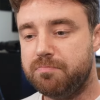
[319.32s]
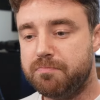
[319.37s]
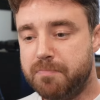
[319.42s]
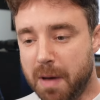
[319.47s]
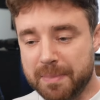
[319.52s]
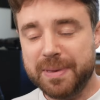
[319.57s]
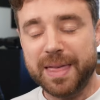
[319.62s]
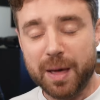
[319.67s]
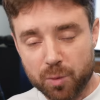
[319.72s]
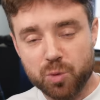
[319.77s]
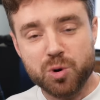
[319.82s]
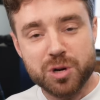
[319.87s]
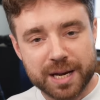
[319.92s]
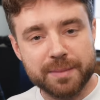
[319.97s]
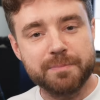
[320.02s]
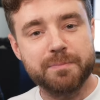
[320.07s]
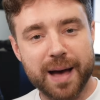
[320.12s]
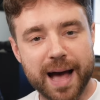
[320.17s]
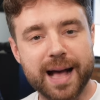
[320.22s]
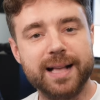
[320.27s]
Maybe that would
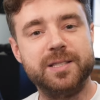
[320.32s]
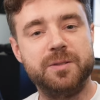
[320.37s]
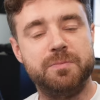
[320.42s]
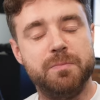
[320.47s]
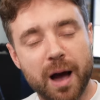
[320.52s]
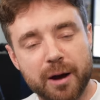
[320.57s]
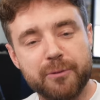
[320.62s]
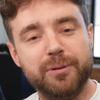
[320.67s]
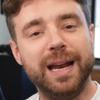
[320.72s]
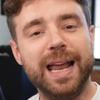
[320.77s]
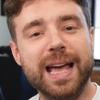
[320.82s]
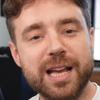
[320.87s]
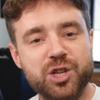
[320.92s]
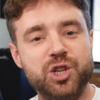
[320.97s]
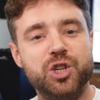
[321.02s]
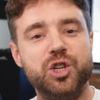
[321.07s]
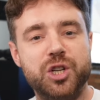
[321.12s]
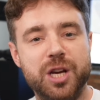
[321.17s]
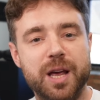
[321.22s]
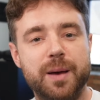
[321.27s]
impact my
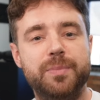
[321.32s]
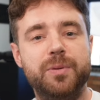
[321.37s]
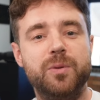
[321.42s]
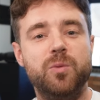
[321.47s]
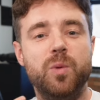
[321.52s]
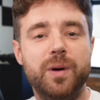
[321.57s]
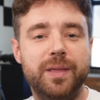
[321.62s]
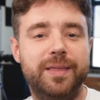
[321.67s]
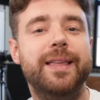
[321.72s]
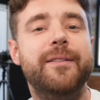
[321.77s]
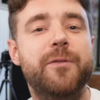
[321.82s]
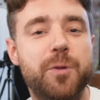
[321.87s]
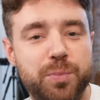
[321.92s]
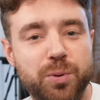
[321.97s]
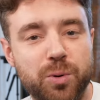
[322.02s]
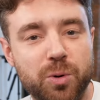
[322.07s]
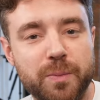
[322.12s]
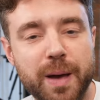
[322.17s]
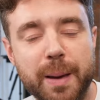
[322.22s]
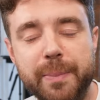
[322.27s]
relationship with
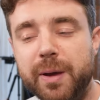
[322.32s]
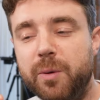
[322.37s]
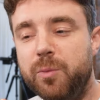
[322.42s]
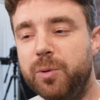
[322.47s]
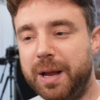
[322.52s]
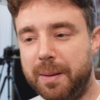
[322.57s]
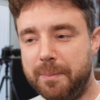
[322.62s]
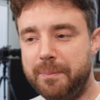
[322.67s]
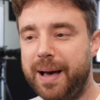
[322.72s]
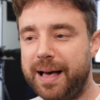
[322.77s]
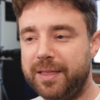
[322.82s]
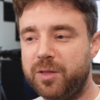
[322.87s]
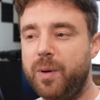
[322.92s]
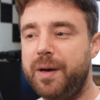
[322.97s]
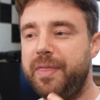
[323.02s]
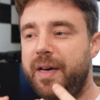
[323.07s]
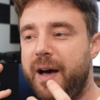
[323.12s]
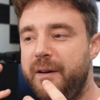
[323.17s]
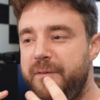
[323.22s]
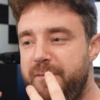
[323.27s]
Liverpool. Maybe it would impact the
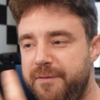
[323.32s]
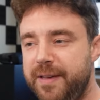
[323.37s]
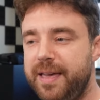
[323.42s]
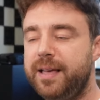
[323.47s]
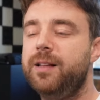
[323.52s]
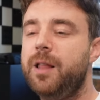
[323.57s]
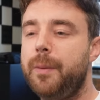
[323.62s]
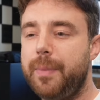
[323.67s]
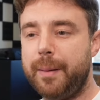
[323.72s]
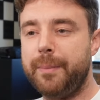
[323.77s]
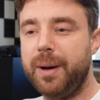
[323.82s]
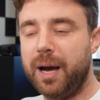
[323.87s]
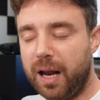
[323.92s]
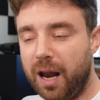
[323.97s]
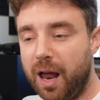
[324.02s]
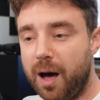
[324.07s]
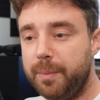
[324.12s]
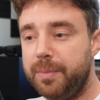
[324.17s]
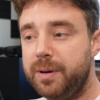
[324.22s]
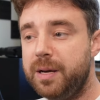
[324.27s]
way that I feel about my
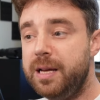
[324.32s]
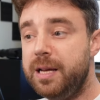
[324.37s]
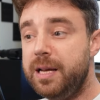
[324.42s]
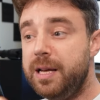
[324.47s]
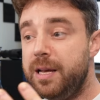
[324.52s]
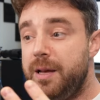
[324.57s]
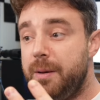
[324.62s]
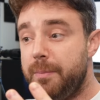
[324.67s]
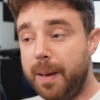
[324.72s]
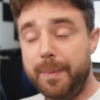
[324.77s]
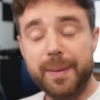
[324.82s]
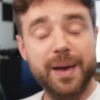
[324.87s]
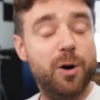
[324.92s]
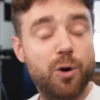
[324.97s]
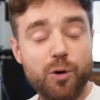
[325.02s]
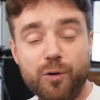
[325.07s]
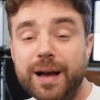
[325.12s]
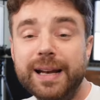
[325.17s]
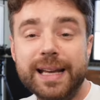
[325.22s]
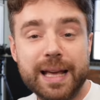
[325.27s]
club. Maybe it
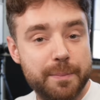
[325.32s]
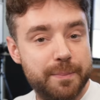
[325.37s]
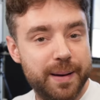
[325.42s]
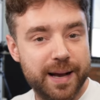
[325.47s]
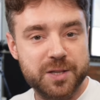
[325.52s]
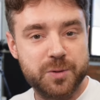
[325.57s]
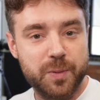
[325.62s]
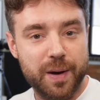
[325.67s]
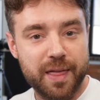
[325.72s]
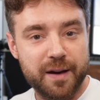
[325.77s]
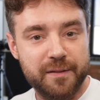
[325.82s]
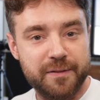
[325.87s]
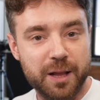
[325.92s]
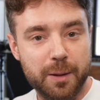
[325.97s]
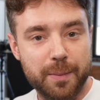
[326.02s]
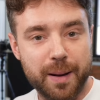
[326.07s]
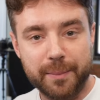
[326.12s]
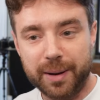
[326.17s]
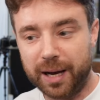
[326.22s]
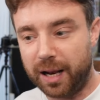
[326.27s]
already impacts the way that I feel
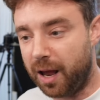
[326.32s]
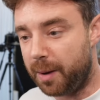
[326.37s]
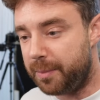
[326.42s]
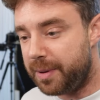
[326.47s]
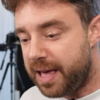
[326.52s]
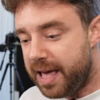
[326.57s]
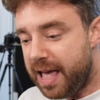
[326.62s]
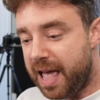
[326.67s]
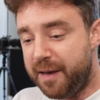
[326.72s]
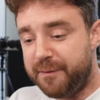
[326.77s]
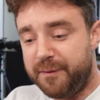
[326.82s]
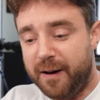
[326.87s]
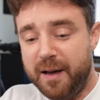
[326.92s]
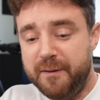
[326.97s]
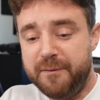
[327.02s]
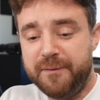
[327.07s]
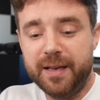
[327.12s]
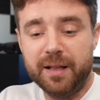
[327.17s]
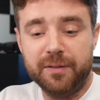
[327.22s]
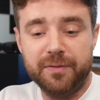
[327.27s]
about my club. If
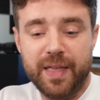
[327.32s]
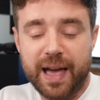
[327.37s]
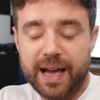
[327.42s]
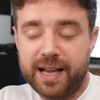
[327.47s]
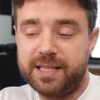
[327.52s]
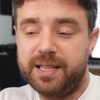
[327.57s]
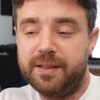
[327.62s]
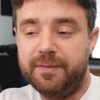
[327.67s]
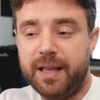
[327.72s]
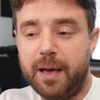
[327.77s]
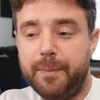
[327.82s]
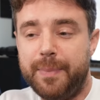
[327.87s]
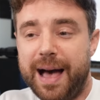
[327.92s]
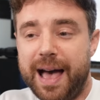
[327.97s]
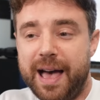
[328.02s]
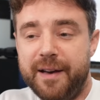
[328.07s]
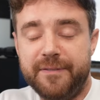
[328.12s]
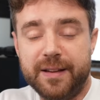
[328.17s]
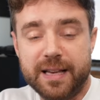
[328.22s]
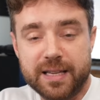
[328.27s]
I feel negatively
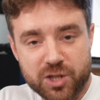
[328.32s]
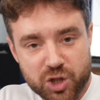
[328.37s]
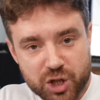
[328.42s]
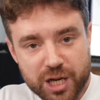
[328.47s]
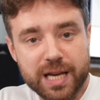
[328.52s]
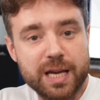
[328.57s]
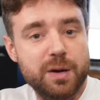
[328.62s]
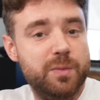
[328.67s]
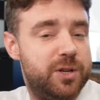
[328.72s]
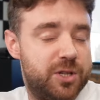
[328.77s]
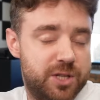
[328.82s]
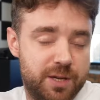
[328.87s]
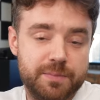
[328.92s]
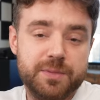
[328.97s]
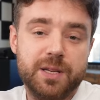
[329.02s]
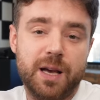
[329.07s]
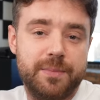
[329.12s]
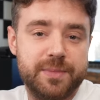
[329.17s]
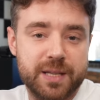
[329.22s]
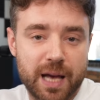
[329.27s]
about FSG, which
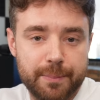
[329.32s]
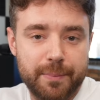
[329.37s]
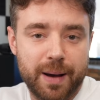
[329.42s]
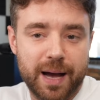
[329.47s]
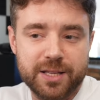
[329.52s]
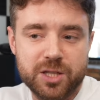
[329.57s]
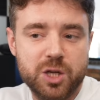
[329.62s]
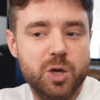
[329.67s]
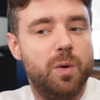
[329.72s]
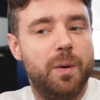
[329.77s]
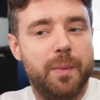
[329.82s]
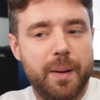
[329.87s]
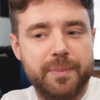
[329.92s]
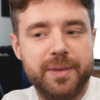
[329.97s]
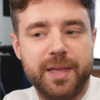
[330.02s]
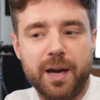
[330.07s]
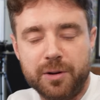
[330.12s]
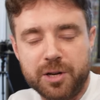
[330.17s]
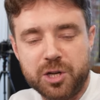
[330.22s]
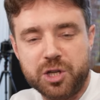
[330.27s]
sometimes I might do, or
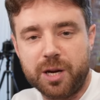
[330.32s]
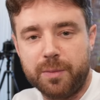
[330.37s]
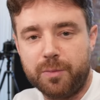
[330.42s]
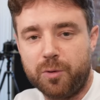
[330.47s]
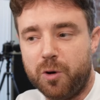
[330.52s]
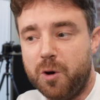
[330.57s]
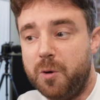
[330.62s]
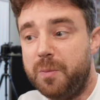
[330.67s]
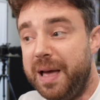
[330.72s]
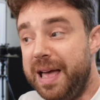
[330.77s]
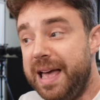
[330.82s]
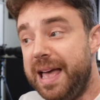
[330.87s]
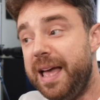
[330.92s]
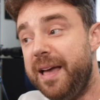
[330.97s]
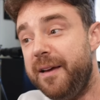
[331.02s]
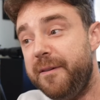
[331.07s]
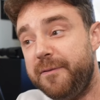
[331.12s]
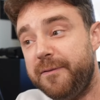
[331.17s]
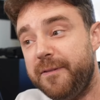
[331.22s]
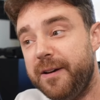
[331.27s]
maybe the ownership group,
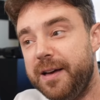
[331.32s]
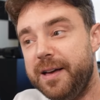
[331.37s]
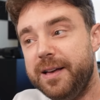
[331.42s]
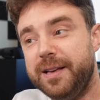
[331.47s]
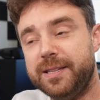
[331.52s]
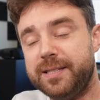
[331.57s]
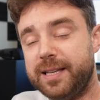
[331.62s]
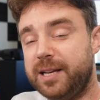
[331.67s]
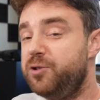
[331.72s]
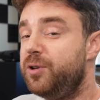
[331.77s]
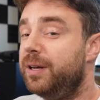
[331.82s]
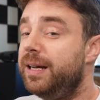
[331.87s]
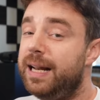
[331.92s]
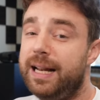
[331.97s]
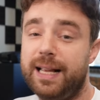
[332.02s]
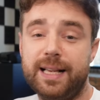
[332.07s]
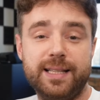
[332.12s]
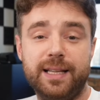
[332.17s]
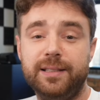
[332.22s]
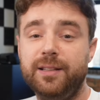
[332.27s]
if, say, Trent
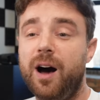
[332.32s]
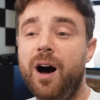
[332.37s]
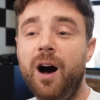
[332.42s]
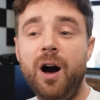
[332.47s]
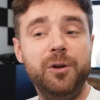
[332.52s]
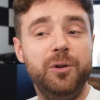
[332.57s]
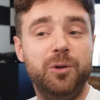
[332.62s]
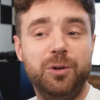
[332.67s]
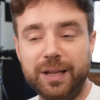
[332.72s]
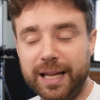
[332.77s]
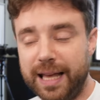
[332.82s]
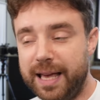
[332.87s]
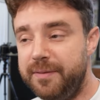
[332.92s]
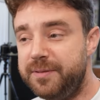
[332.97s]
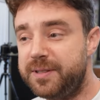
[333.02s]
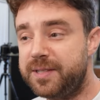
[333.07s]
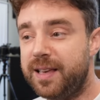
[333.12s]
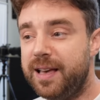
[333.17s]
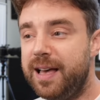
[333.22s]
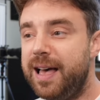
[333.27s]
Alexander-Arnold
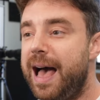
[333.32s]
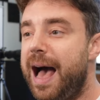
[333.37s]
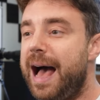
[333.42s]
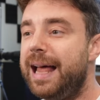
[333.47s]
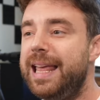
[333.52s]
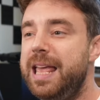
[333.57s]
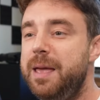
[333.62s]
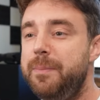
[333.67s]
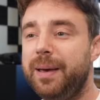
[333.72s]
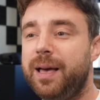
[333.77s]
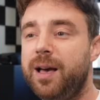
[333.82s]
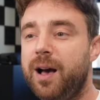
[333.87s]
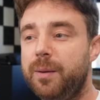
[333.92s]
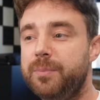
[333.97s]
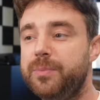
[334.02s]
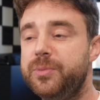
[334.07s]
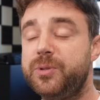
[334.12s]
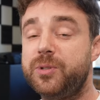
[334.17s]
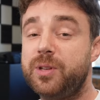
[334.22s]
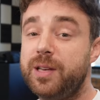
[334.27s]
leaves and he
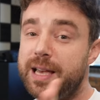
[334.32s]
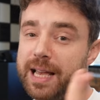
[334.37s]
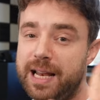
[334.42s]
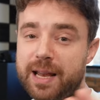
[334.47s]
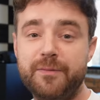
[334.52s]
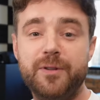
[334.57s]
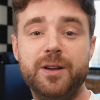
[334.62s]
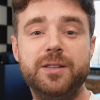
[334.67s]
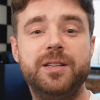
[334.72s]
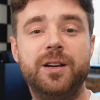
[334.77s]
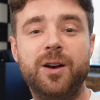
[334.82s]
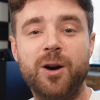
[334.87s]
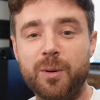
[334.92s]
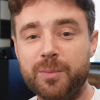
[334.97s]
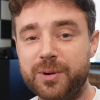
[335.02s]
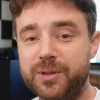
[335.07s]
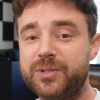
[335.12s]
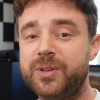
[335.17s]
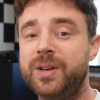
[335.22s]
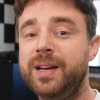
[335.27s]
becomes, in inverted
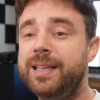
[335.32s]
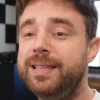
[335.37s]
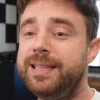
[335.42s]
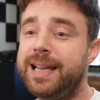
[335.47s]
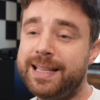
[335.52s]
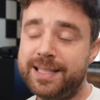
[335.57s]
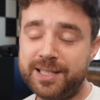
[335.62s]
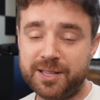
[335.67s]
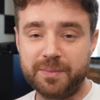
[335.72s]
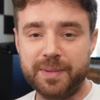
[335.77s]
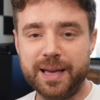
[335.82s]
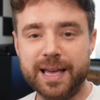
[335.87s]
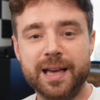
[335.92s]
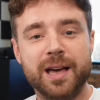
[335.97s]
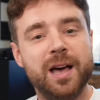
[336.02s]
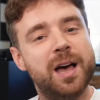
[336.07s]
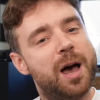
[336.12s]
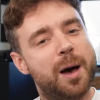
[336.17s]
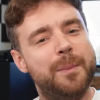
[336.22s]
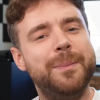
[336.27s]
commas, dead to me,
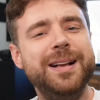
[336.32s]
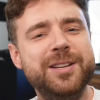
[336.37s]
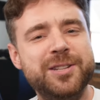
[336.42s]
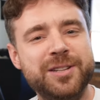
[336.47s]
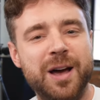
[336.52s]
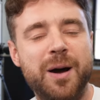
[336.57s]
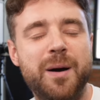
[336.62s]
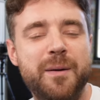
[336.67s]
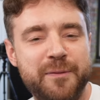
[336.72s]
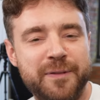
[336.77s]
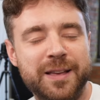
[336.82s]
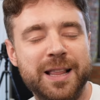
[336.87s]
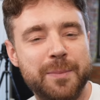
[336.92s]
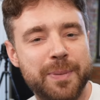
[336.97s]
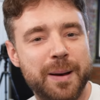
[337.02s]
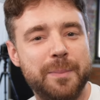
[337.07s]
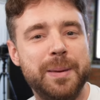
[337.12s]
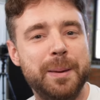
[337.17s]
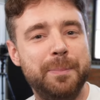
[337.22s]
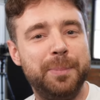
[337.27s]
imagine how I feel
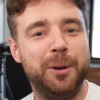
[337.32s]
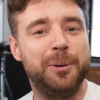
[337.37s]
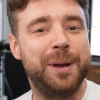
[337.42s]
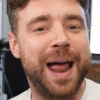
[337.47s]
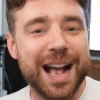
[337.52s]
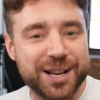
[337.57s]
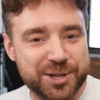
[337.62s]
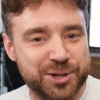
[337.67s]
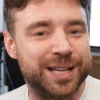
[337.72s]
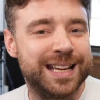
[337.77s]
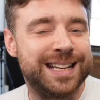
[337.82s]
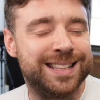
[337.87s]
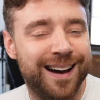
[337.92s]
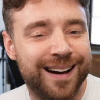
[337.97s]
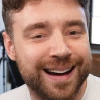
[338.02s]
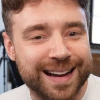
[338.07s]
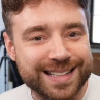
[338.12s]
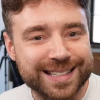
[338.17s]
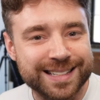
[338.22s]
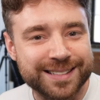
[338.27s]
about people who'd actually
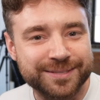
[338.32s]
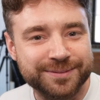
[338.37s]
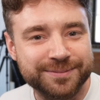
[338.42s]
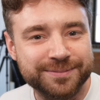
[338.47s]
died.